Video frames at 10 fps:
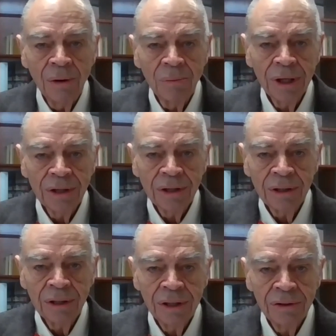we
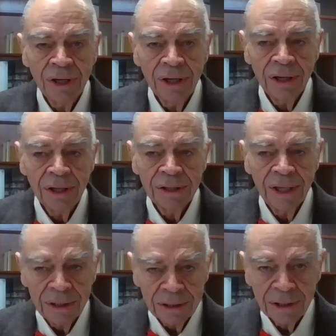are
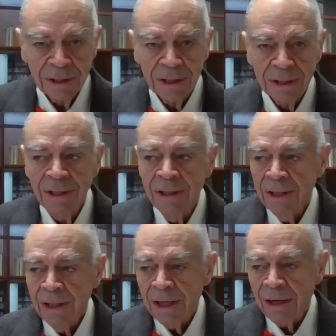technically
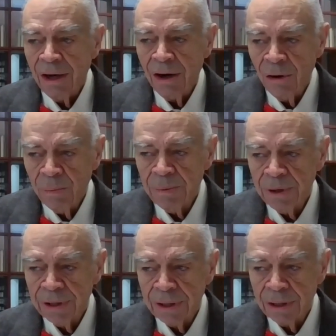
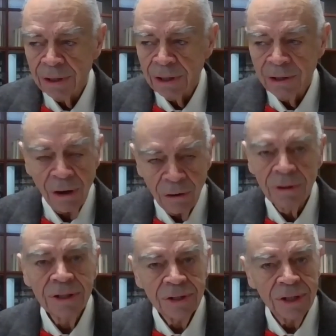open
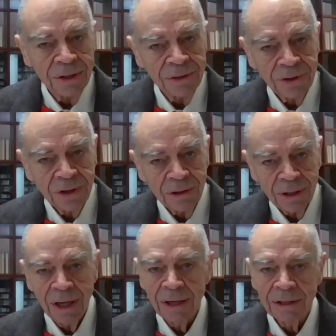only to East
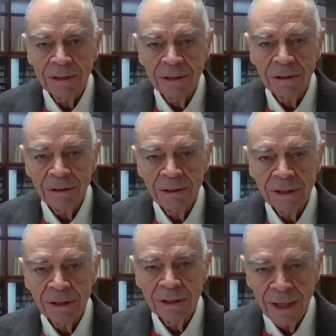Carolina
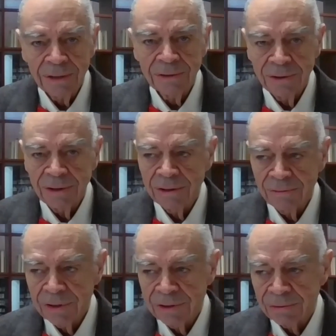connected
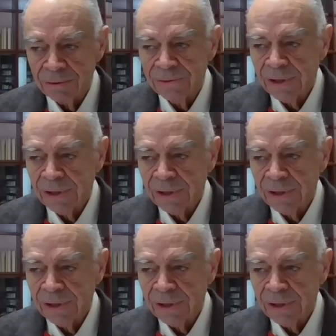individuals.